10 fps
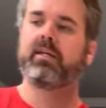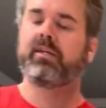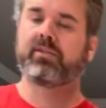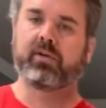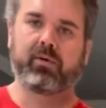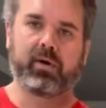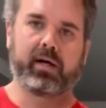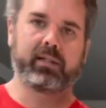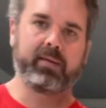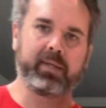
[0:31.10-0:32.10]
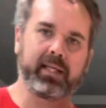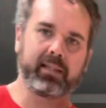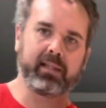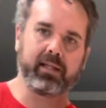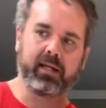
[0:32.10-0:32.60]
So let me
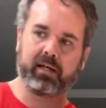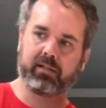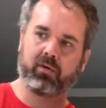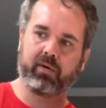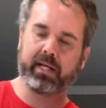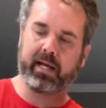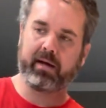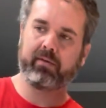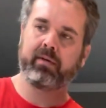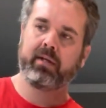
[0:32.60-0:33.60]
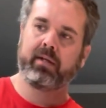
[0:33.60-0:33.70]
get the loin out